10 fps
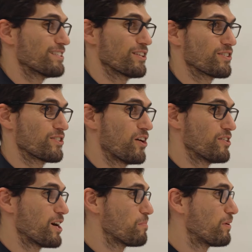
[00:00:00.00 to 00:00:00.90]
as a
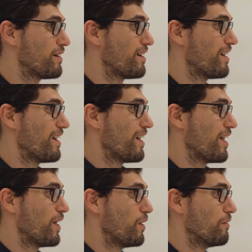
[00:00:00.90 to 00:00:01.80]
startup,
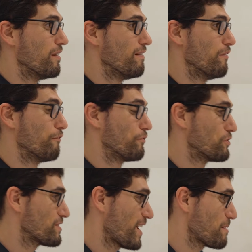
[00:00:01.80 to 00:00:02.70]
the
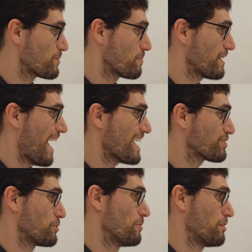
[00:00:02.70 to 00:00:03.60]
first time somebody
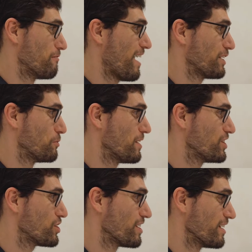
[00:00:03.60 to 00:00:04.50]
asks you what your
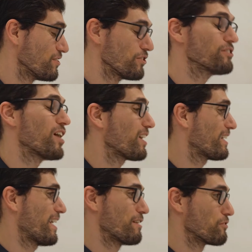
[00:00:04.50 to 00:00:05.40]
valuation is, you're
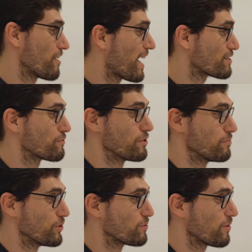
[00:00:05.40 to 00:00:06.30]
talking out of your ass for the
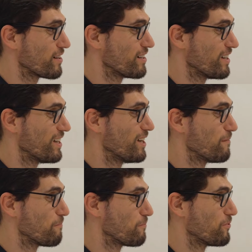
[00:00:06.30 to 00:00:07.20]
most part.
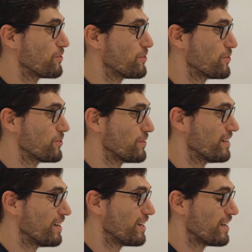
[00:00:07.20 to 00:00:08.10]
Do you,
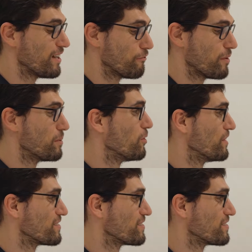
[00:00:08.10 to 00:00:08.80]
from a more